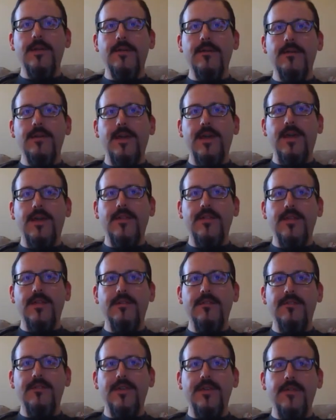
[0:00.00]
and then
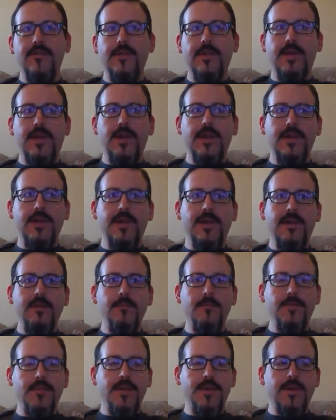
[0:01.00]
figuring out a game
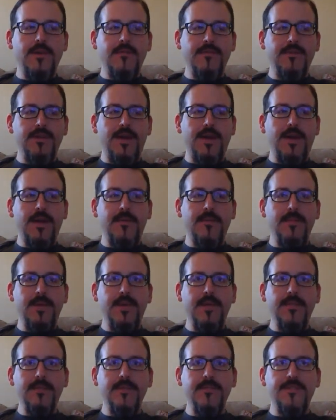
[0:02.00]
plan for how to make
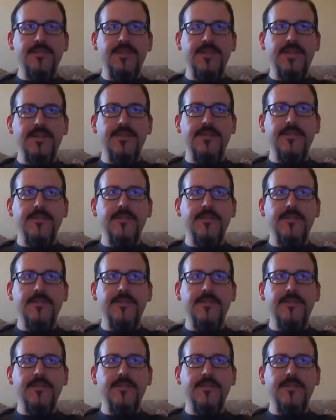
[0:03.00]
those changes,